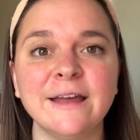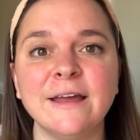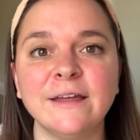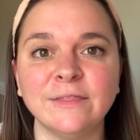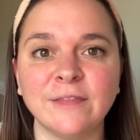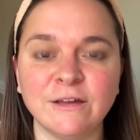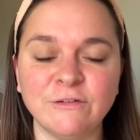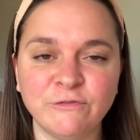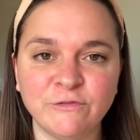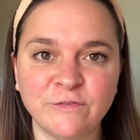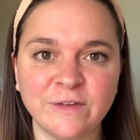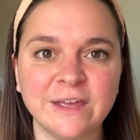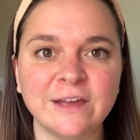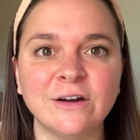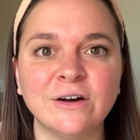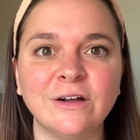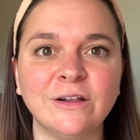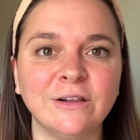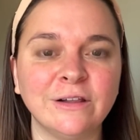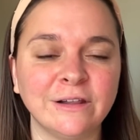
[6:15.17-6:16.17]
they
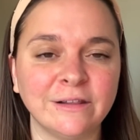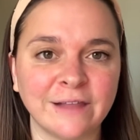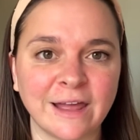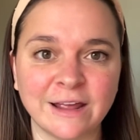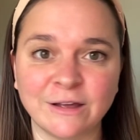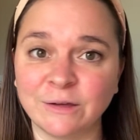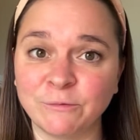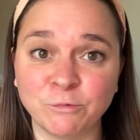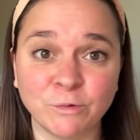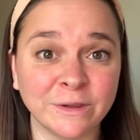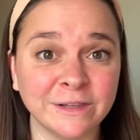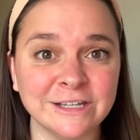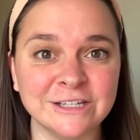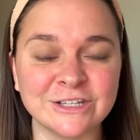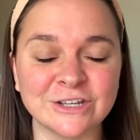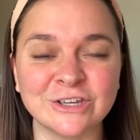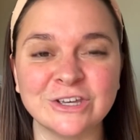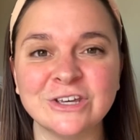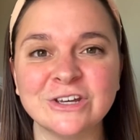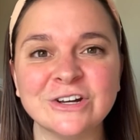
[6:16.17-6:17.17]
feel like really
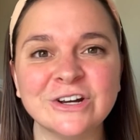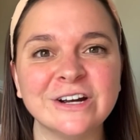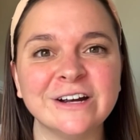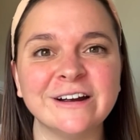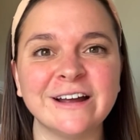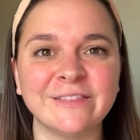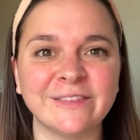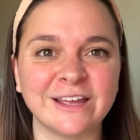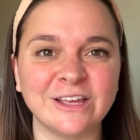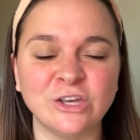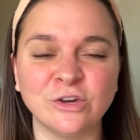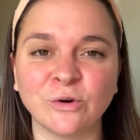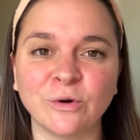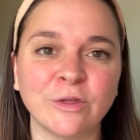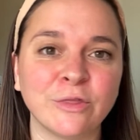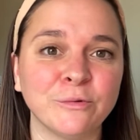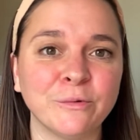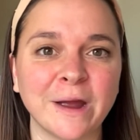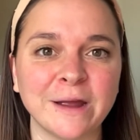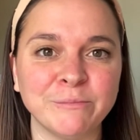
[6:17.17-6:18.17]
secure and like you're the
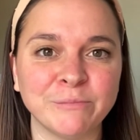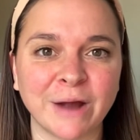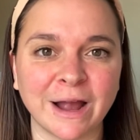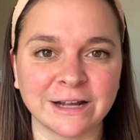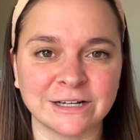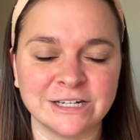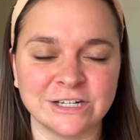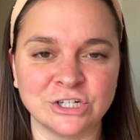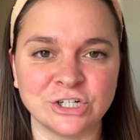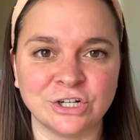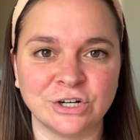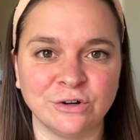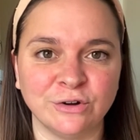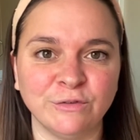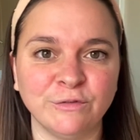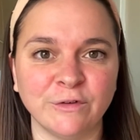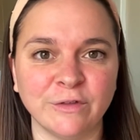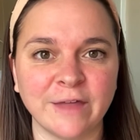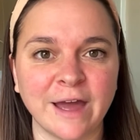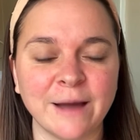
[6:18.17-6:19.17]
right practitioner for
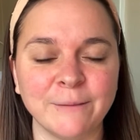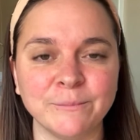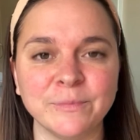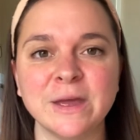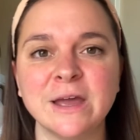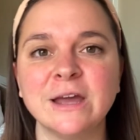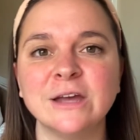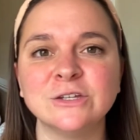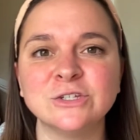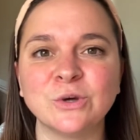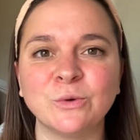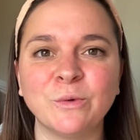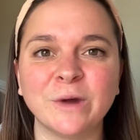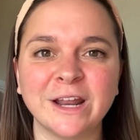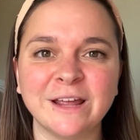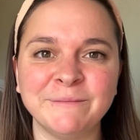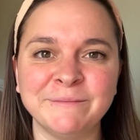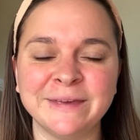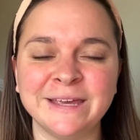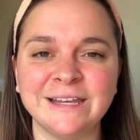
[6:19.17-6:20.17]
them. So what I
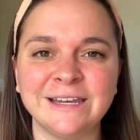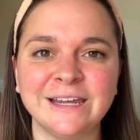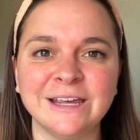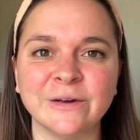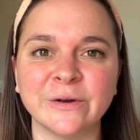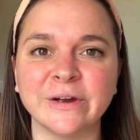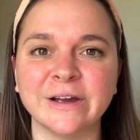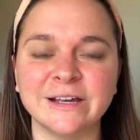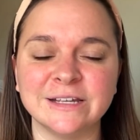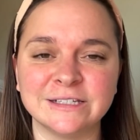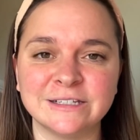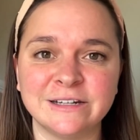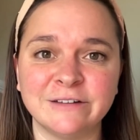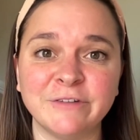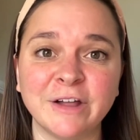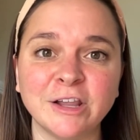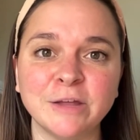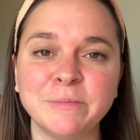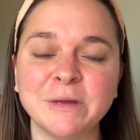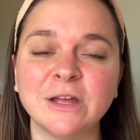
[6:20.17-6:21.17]
mean here is
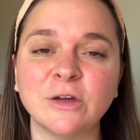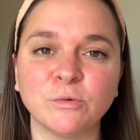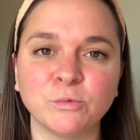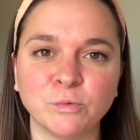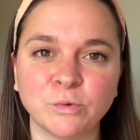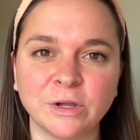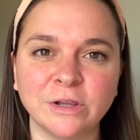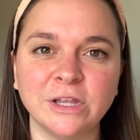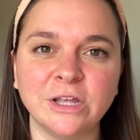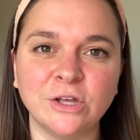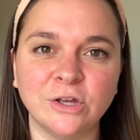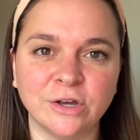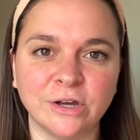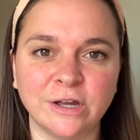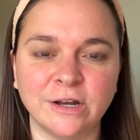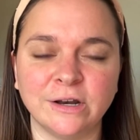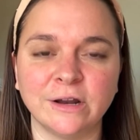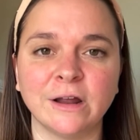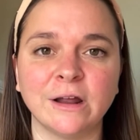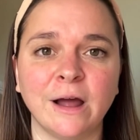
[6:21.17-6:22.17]
developing a really good
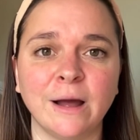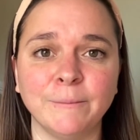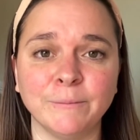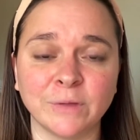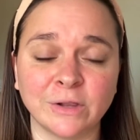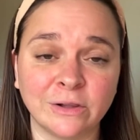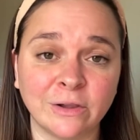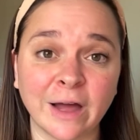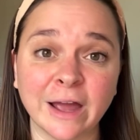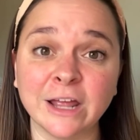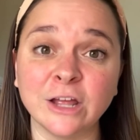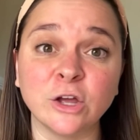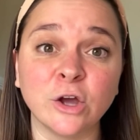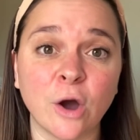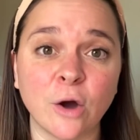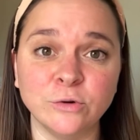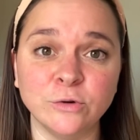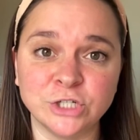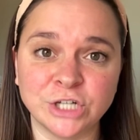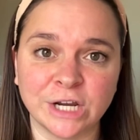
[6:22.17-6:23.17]
client
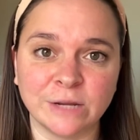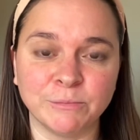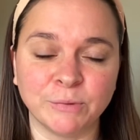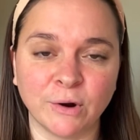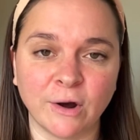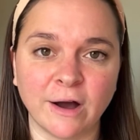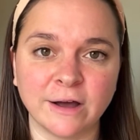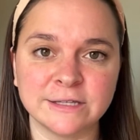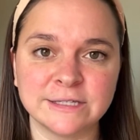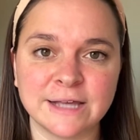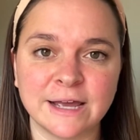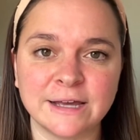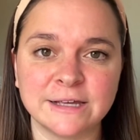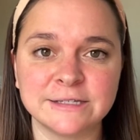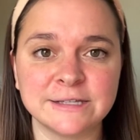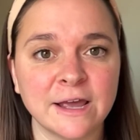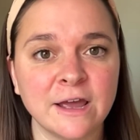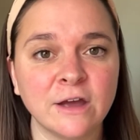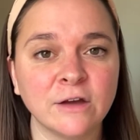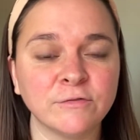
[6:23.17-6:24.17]
coaching process
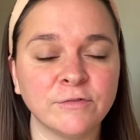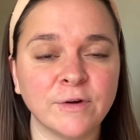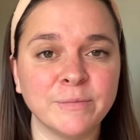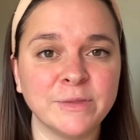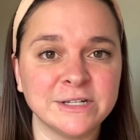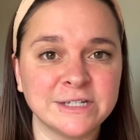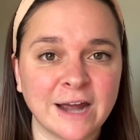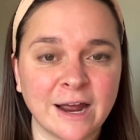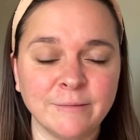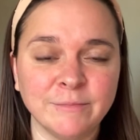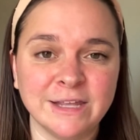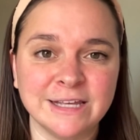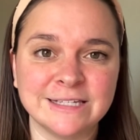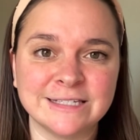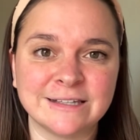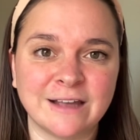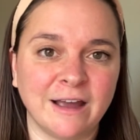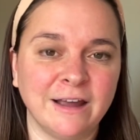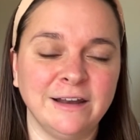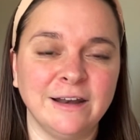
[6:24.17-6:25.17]
from the time they
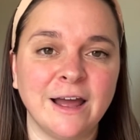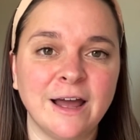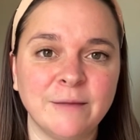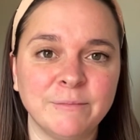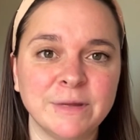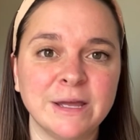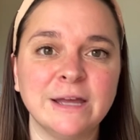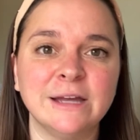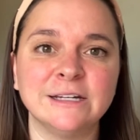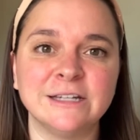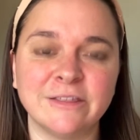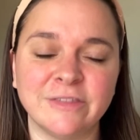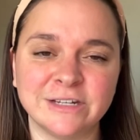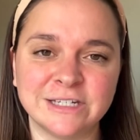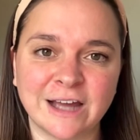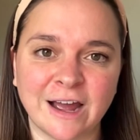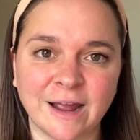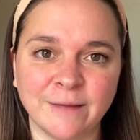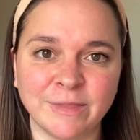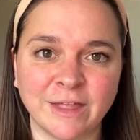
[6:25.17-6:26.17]
sign up to the
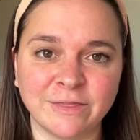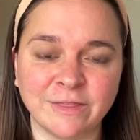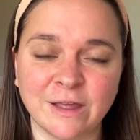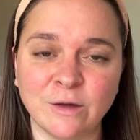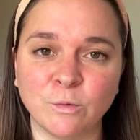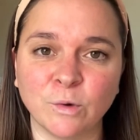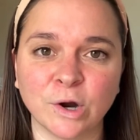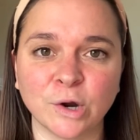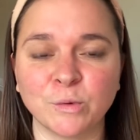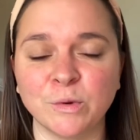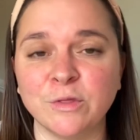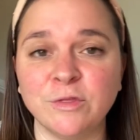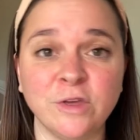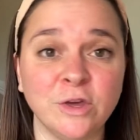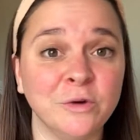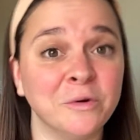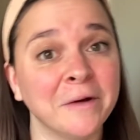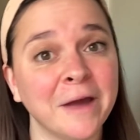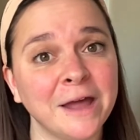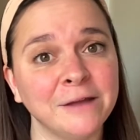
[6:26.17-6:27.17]
time that they work with you
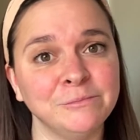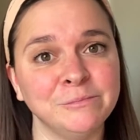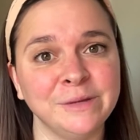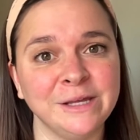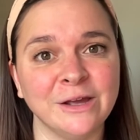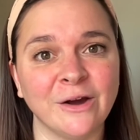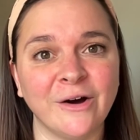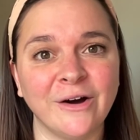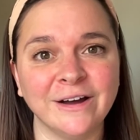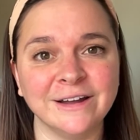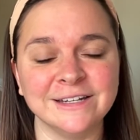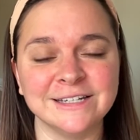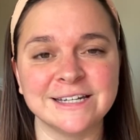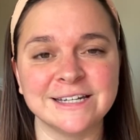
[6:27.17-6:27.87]
and beyond.